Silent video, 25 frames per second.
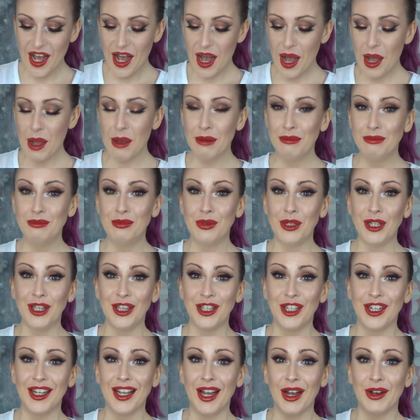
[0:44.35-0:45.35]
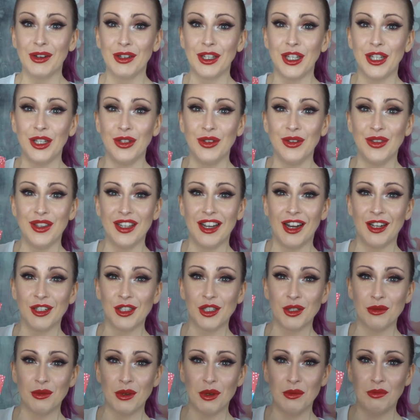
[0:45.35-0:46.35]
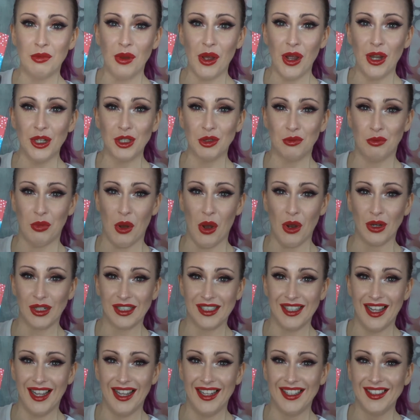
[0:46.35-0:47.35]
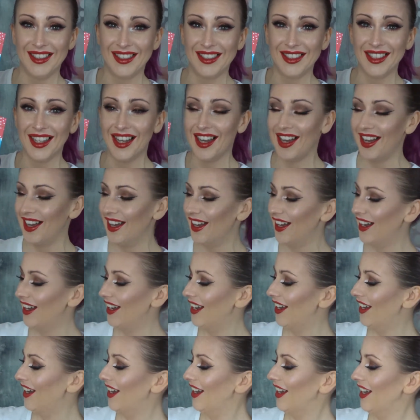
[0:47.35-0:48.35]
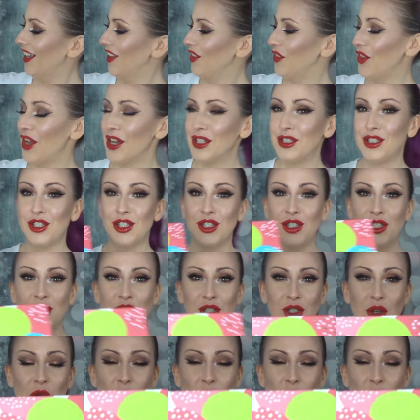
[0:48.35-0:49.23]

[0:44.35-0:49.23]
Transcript: But look how cute the actual Birchbox is. That's so